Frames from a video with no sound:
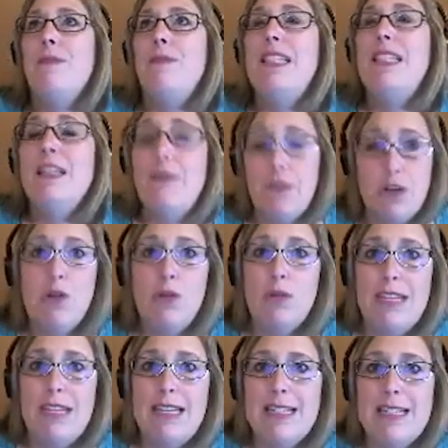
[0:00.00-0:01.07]

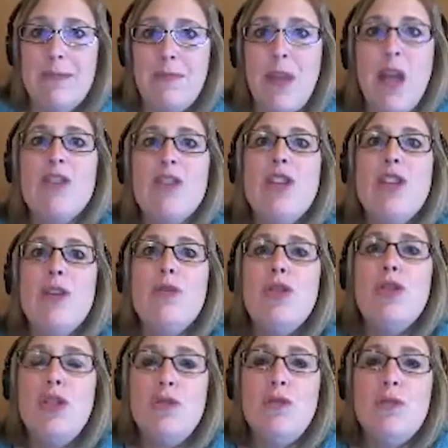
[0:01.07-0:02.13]
difficulties. So
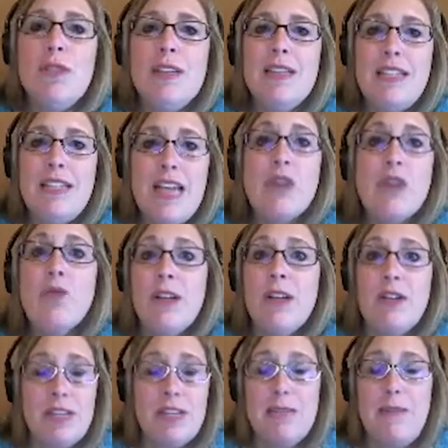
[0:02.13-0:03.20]
students, young
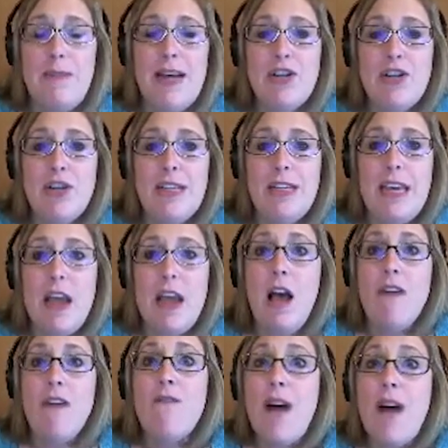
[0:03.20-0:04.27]
readers especially,
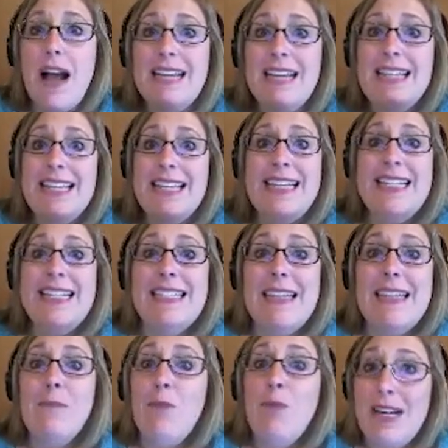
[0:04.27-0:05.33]
find these
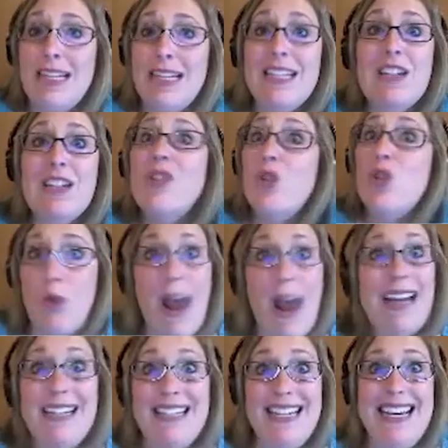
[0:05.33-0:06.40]
somewhat
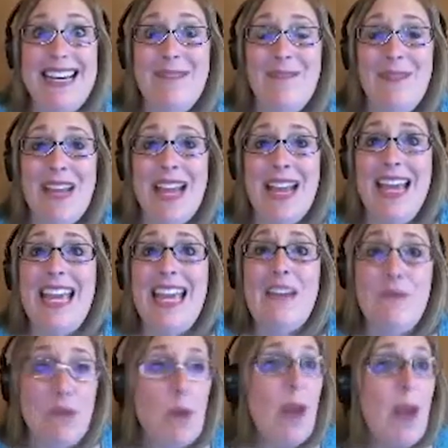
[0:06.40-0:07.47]
distracting.
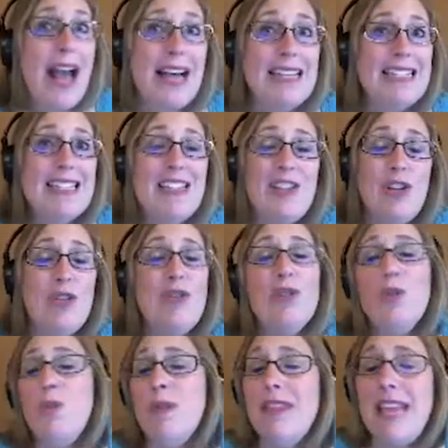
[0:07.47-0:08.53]
If you ask
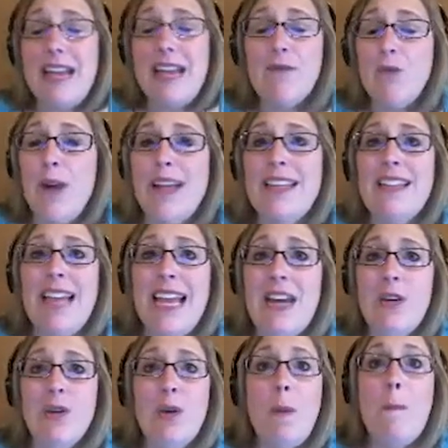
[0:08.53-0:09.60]
students what they have read
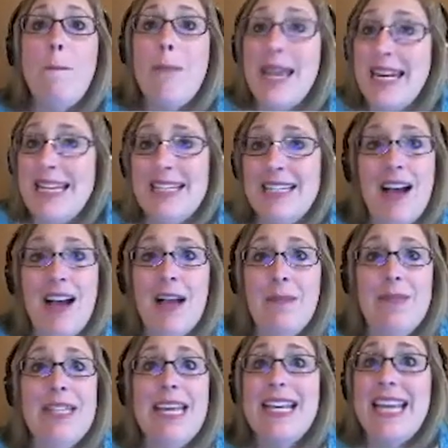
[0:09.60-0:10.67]
later, many
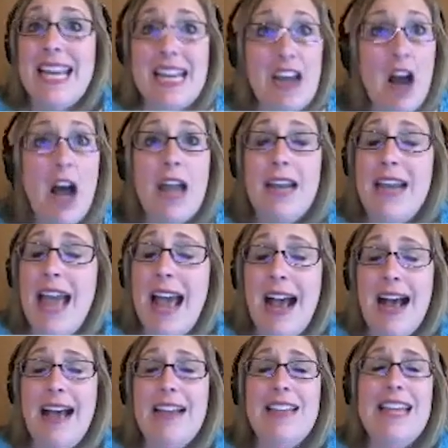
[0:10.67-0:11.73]
times they
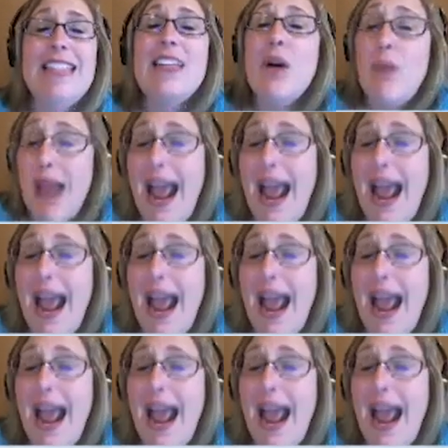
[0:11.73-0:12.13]
don't